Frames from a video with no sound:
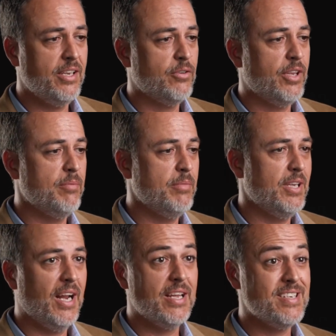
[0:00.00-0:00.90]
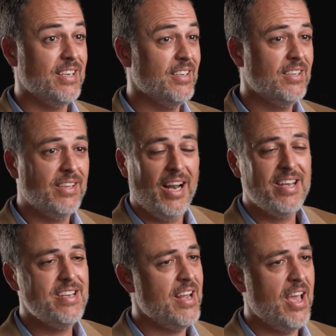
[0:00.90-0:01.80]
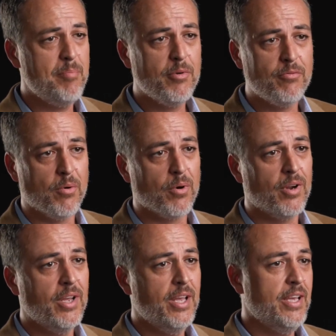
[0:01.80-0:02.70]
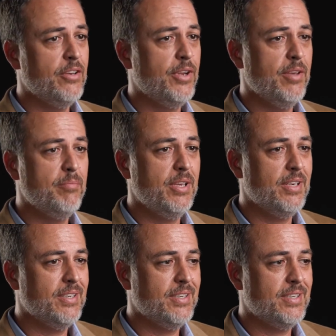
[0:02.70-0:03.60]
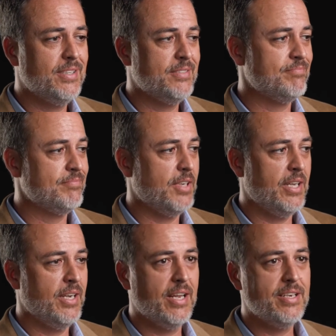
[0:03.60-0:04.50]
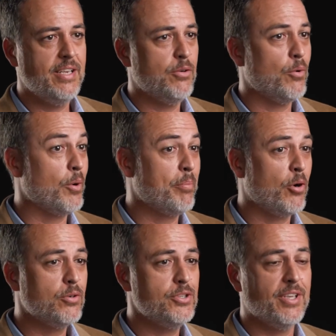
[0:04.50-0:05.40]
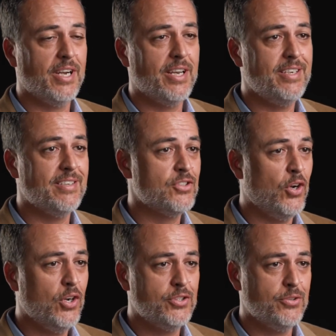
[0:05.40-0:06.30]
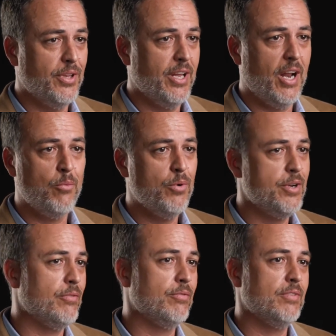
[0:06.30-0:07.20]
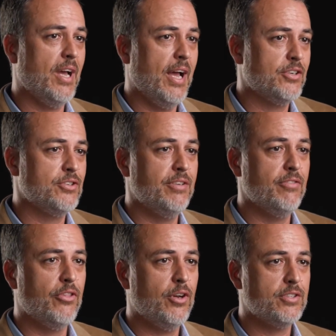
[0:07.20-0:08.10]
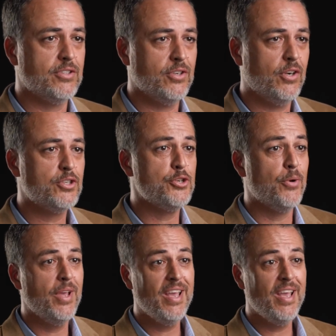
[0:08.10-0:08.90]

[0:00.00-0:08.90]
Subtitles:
He'll give me an idea that I didn't have before. He'll give me an idea or a person that I need to talk to that I wouldn't have actually even thought to talk to.